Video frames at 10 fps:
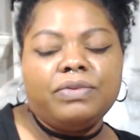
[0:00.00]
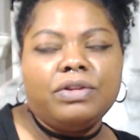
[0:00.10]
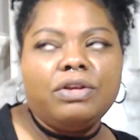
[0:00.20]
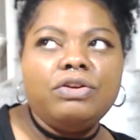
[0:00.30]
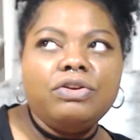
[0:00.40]

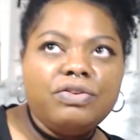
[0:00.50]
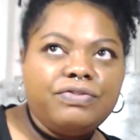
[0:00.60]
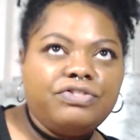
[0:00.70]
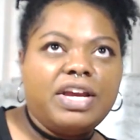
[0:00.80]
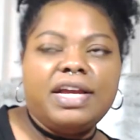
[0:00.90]

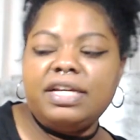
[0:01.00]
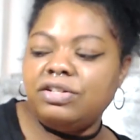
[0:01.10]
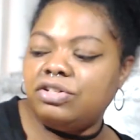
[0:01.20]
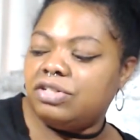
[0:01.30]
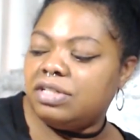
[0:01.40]
you've
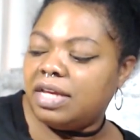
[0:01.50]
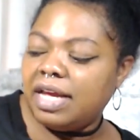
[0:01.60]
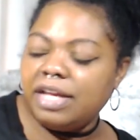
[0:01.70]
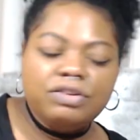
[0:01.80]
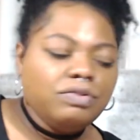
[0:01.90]
changed
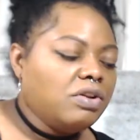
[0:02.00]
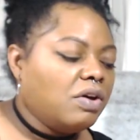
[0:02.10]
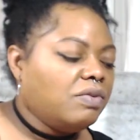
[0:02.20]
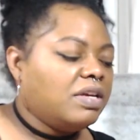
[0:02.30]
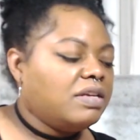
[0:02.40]
and you
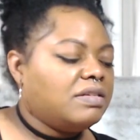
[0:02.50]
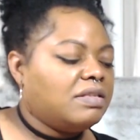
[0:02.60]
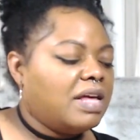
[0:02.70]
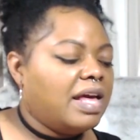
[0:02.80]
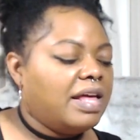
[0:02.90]
notice
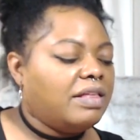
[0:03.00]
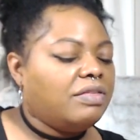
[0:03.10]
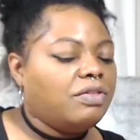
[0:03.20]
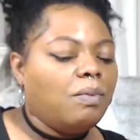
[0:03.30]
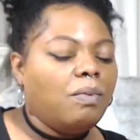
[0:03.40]
that
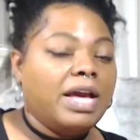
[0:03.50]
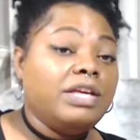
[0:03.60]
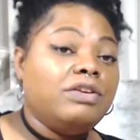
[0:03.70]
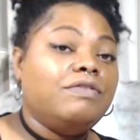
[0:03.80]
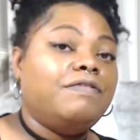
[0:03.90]
the way
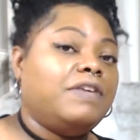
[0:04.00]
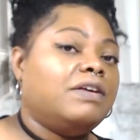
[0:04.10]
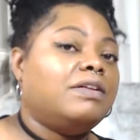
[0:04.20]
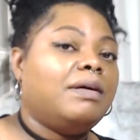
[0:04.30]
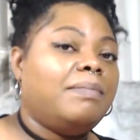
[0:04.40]
you
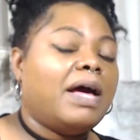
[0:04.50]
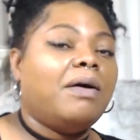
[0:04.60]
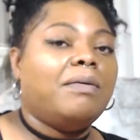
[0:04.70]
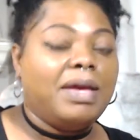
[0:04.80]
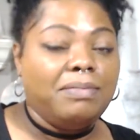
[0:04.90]
feel
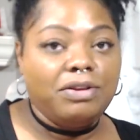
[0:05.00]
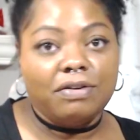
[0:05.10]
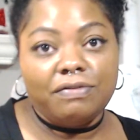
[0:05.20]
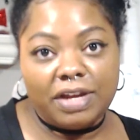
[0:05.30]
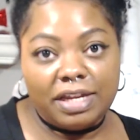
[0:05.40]
about maybe
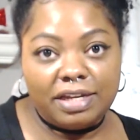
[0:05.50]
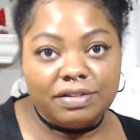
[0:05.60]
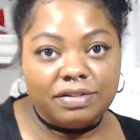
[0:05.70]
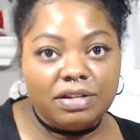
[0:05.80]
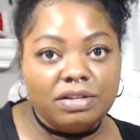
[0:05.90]
your
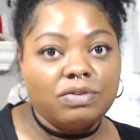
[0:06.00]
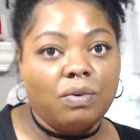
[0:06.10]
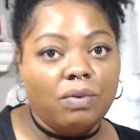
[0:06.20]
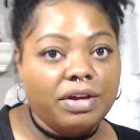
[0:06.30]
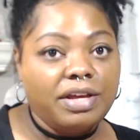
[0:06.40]
finances
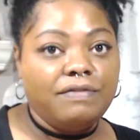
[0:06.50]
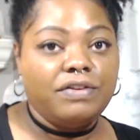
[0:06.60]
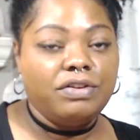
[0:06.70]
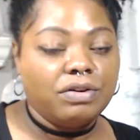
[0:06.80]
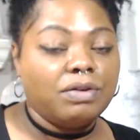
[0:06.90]
or
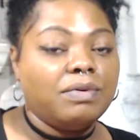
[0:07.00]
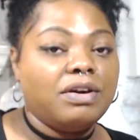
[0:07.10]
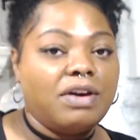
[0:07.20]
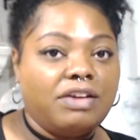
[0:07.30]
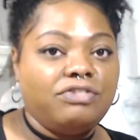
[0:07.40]
even your
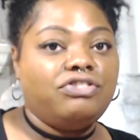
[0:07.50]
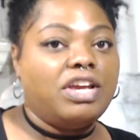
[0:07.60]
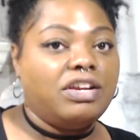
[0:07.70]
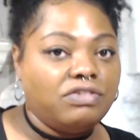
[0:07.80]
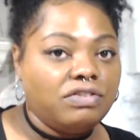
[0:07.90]
career has
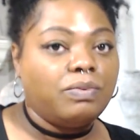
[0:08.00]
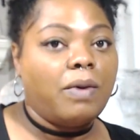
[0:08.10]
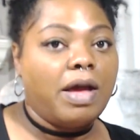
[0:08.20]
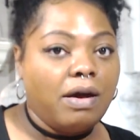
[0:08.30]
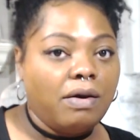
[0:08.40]
changed as
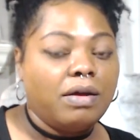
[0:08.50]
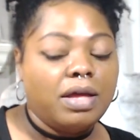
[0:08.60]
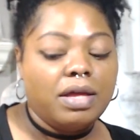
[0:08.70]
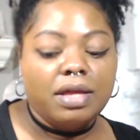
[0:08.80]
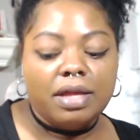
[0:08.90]
well.
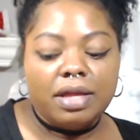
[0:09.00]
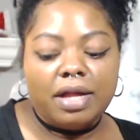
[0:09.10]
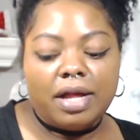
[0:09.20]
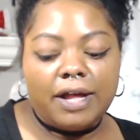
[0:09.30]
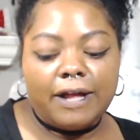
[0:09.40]

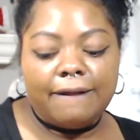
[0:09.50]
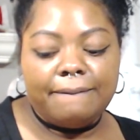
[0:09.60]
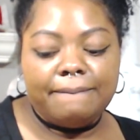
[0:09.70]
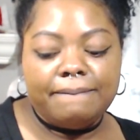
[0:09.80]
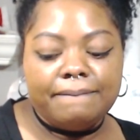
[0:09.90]
Um,